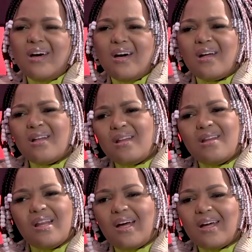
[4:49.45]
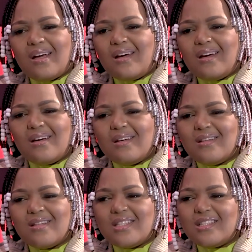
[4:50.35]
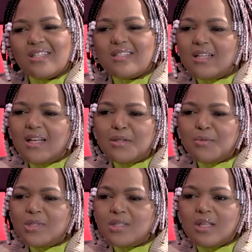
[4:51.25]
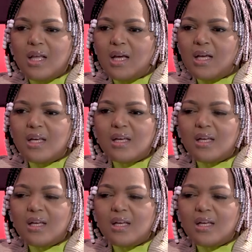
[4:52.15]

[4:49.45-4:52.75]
And like the DJs that night were just like,